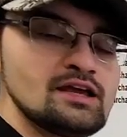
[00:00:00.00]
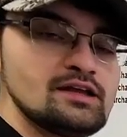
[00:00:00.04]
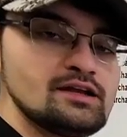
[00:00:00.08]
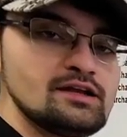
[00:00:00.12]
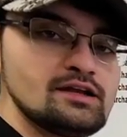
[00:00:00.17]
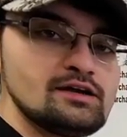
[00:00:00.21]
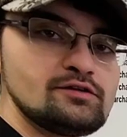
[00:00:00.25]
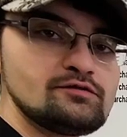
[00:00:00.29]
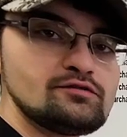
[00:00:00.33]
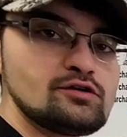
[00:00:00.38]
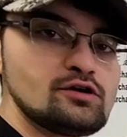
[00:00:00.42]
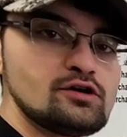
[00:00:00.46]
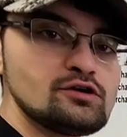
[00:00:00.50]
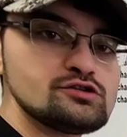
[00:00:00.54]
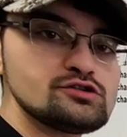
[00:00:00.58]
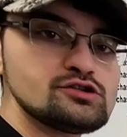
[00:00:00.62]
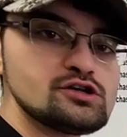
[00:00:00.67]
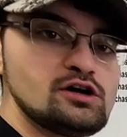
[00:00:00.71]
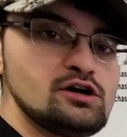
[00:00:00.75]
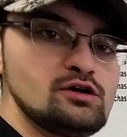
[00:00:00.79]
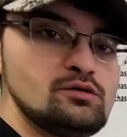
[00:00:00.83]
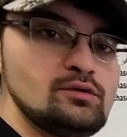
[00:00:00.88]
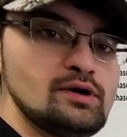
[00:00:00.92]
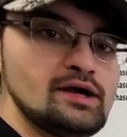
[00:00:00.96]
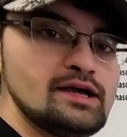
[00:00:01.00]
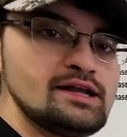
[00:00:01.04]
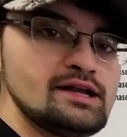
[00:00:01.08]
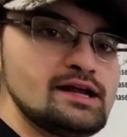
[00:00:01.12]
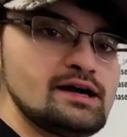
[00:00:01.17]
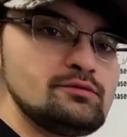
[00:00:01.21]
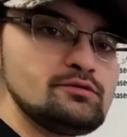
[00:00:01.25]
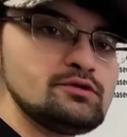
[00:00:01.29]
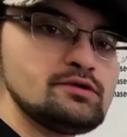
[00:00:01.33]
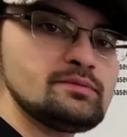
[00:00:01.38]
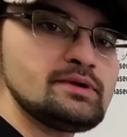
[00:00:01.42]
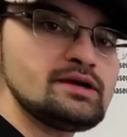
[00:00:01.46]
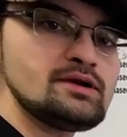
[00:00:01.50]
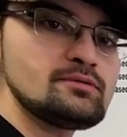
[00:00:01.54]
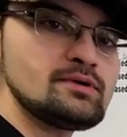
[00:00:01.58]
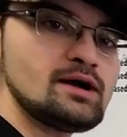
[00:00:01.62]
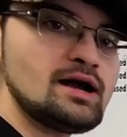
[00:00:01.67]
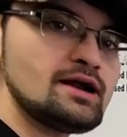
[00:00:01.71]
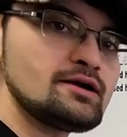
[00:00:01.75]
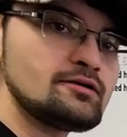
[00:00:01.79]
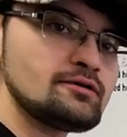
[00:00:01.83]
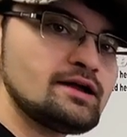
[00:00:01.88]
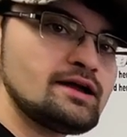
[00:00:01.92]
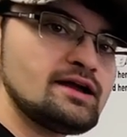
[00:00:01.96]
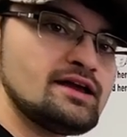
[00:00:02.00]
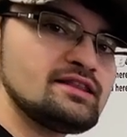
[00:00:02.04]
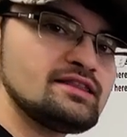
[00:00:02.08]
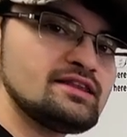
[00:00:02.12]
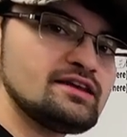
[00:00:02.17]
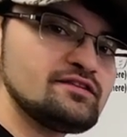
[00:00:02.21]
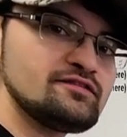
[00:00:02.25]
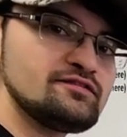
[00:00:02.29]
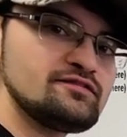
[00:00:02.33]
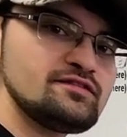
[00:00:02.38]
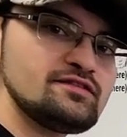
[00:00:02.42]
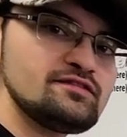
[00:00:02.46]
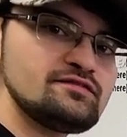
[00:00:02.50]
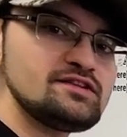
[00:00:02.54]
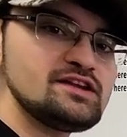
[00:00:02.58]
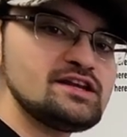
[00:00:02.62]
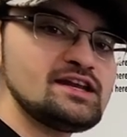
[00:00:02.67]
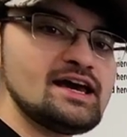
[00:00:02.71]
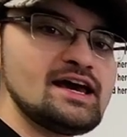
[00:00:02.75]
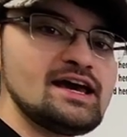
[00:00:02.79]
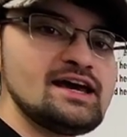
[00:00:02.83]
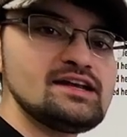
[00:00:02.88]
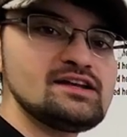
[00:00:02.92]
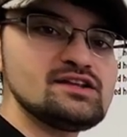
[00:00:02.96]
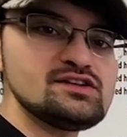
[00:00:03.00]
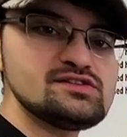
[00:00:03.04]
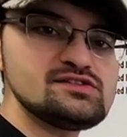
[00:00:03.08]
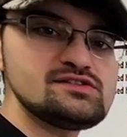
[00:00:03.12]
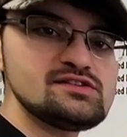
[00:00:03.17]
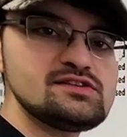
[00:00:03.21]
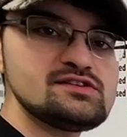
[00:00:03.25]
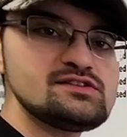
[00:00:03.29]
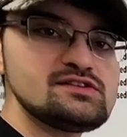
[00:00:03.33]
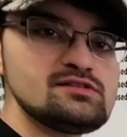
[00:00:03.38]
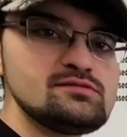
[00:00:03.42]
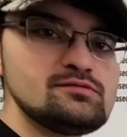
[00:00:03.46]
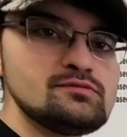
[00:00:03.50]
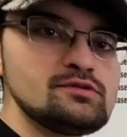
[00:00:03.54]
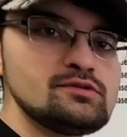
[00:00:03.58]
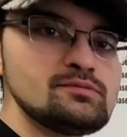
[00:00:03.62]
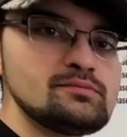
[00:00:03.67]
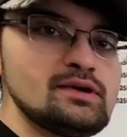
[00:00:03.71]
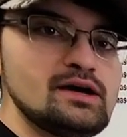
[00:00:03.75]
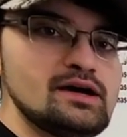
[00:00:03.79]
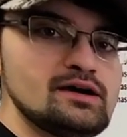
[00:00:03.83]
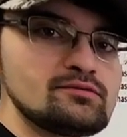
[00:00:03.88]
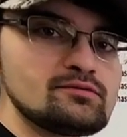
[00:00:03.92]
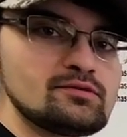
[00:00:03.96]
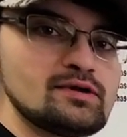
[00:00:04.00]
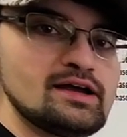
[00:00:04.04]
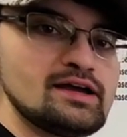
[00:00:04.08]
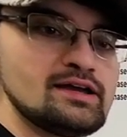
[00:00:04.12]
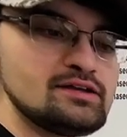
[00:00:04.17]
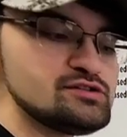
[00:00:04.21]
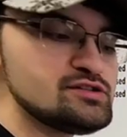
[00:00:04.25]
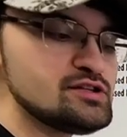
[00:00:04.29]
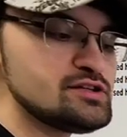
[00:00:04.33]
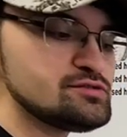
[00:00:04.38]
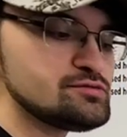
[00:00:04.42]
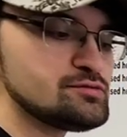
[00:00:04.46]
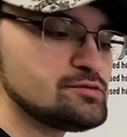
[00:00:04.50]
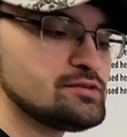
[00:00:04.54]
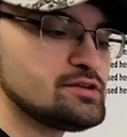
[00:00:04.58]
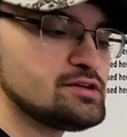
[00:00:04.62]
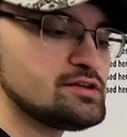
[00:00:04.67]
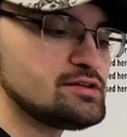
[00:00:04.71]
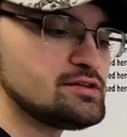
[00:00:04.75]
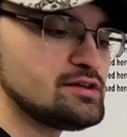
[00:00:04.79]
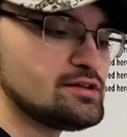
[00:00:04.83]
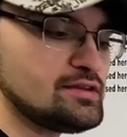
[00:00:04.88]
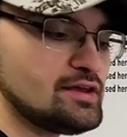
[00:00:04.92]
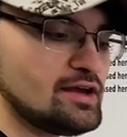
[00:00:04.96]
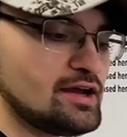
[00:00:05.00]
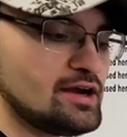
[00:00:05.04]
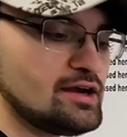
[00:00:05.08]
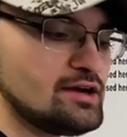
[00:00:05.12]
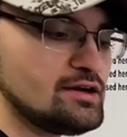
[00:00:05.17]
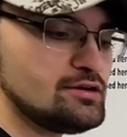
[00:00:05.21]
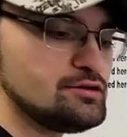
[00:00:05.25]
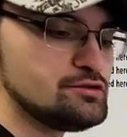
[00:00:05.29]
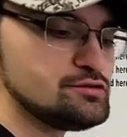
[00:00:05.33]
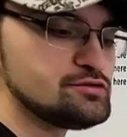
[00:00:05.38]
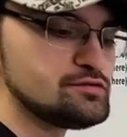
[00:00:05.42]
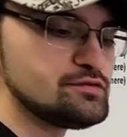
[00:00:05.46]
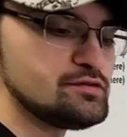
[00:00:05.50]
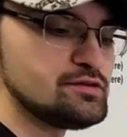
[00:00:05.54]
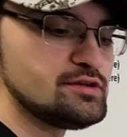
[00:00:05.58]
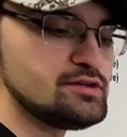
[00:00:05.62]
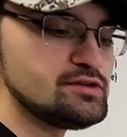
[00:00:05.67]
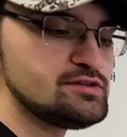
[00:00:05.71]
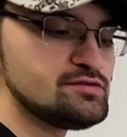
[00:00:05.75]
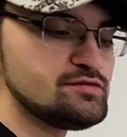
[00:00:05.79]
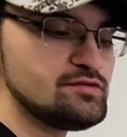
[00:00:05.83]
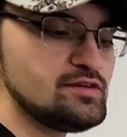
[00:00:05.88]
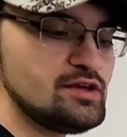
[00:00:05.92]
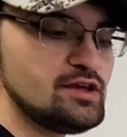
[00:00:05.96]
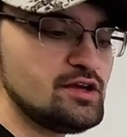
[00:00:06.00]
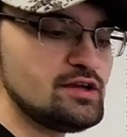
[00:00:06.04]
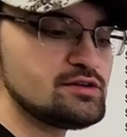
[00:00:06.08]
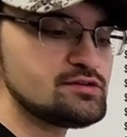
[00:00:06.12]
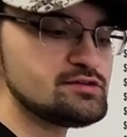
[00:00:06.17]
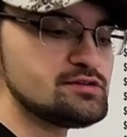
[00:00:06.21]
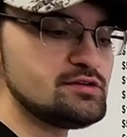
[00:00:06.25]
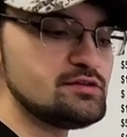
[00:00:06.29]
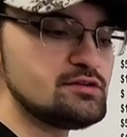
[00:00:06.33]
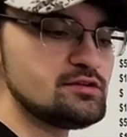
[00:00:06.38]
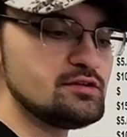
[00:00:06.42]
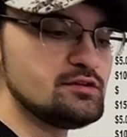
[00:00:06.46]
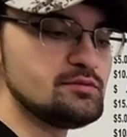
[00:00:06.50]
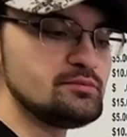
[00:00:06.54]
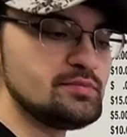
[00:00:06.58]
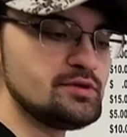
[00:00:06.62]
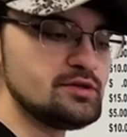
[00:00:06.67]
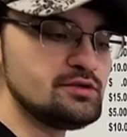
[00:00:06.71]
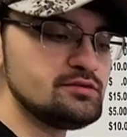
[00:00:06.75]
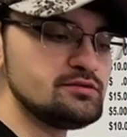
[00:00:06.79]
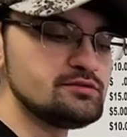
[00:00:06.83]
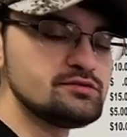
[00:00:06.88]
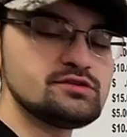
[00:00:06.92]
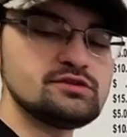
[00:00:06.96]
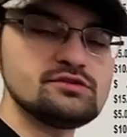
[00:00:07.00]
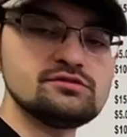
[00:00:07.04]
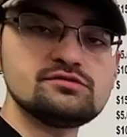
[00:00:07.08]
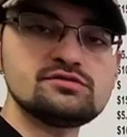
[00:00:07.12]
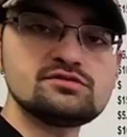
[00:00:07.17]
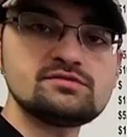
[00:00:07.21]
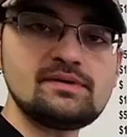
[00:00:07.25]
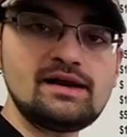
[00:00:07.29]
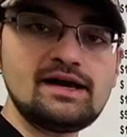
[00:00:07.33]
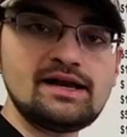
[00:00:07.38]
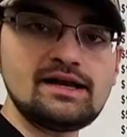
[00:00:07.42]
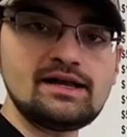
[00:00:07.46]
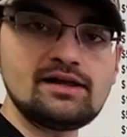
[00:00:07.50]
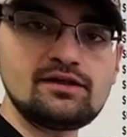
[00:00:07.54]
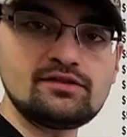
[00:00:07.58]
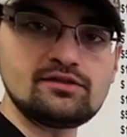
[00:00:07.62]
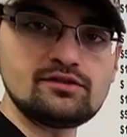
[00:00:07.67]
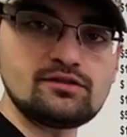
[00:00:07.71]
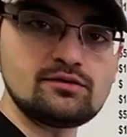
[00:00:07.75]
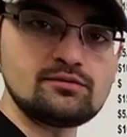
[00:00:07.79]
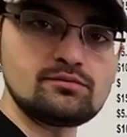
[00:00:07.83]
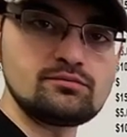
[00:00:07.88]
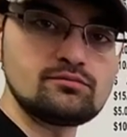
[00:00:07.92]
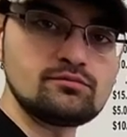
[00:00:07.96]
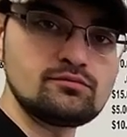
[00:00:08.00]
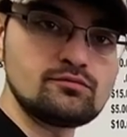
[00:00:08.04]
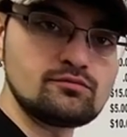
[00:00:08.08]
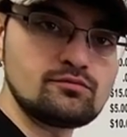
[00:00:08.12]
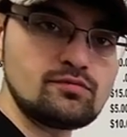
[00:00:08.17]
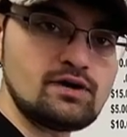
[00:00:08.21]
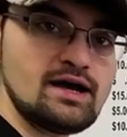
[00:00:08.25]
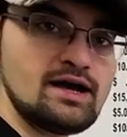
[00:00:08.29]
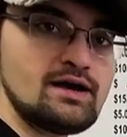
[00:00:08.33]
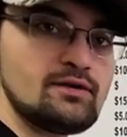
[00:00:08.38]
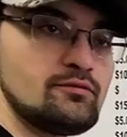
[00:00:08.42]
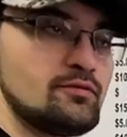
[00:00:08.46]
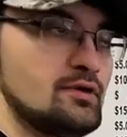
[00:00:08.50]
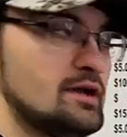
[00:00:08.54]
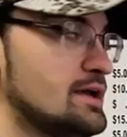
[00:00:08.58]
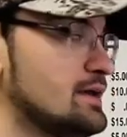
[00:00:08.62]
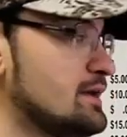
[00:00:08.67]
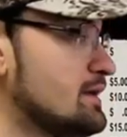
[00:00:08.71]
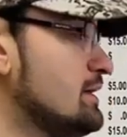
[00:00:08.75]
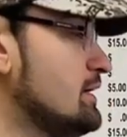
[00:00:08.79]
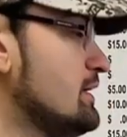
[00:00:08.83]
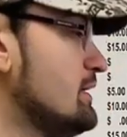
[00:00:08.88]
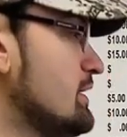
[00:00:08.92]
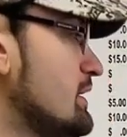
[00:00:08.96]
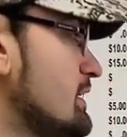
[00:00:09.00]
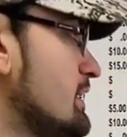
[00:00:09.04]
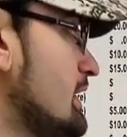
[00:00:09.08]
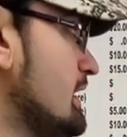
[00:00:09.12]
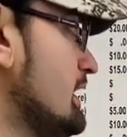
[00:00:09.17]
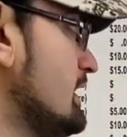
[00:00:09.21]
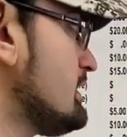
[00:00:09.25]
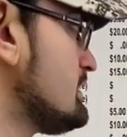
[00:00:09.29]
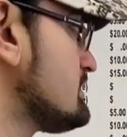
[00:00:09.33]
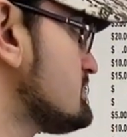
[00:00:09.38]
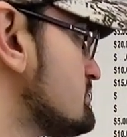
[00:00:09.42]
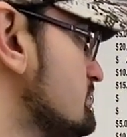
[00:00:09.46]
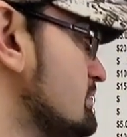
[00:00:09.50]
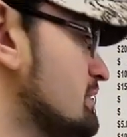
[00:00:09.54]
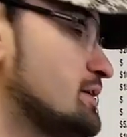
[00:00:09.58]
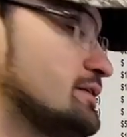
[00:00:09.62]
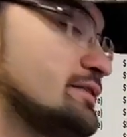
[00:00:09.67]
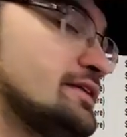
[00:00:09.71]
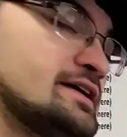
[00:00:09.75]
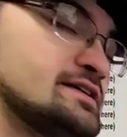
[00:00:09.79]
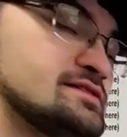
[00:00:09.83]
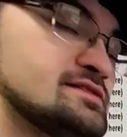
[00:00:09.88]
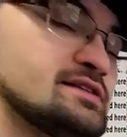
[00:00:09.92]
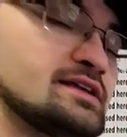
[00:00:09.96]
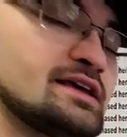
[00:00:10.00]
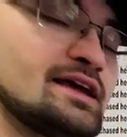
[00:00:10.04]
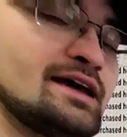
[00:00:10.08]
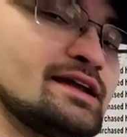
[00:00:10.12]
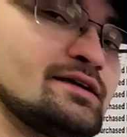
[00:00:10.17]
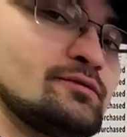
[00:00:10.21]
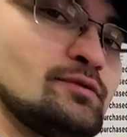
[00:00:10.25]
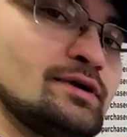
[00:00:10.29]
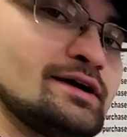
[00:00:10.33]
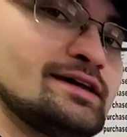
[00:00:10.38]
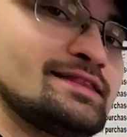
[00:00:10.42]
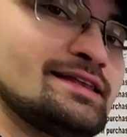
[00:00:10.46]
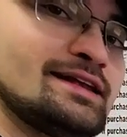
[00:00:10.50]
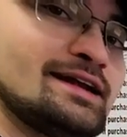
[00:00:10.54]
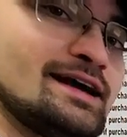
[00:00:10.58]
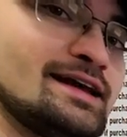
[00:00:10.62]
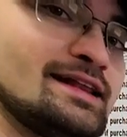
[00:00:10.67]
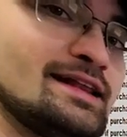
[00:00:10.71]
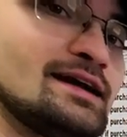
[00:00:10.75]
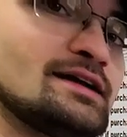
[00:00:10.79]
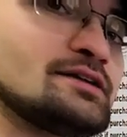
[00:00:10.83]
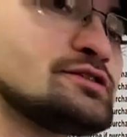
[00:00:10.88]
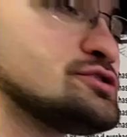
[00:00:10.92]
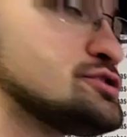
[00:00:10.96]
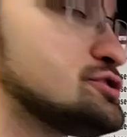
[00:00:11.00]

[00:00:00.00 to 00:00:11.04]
Now for our draw weight, I want to be right around that 59 to 61 pound range. That's where the arrows for this VXR are built to spine out the right way. And as well, that's the kind of weight that I like to